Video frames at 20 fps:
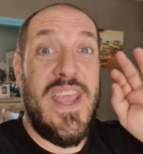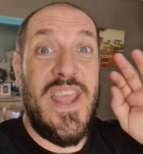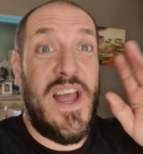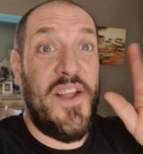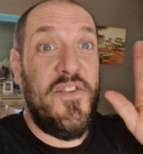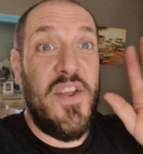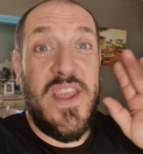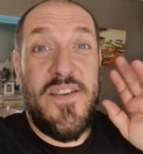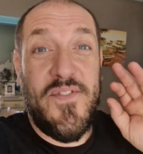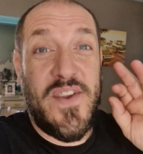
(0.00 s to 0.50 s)

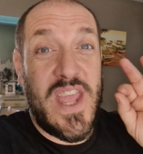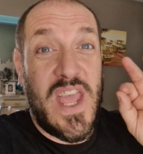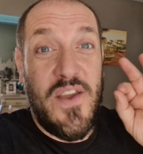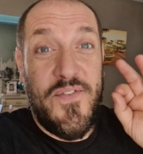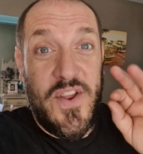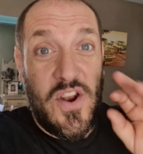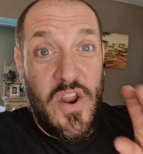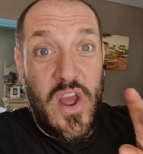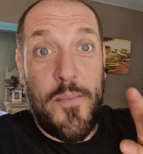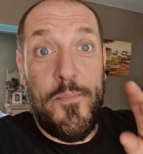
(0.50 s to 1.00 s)
I don't even care
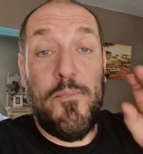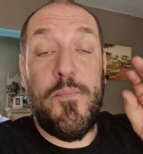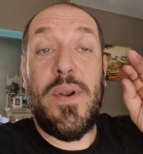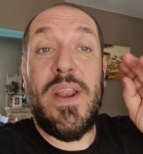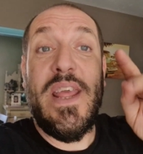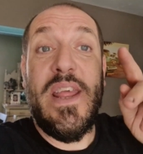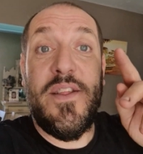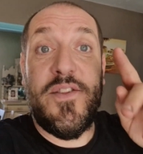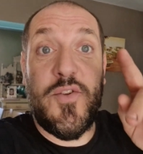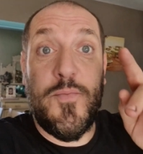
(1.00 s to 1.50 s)
if you like,
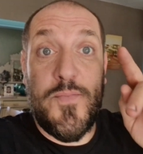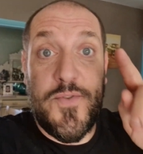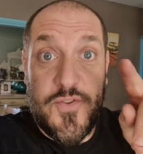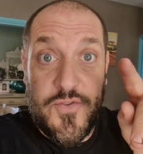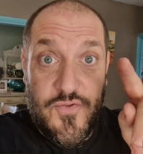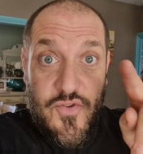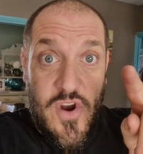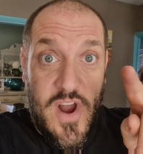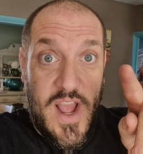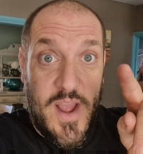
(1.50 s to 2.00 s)
please
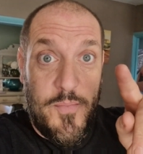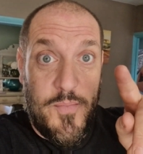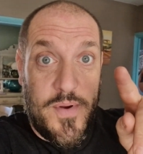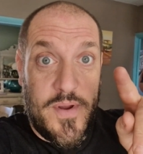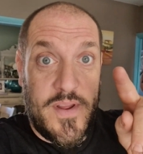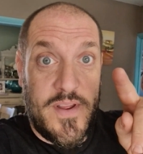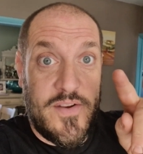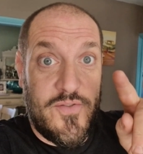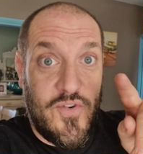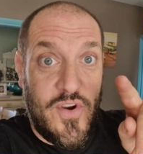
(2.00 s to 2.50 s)
subscribe,
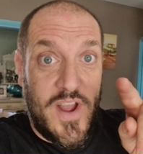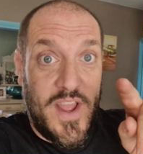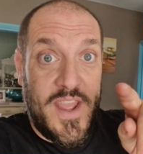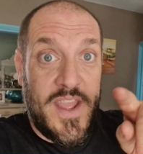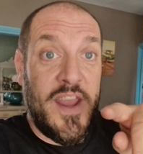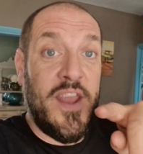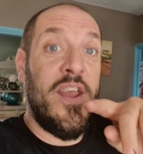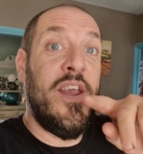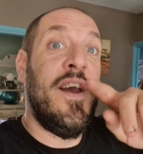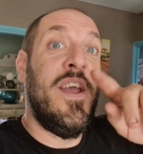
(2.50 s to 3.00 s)
right?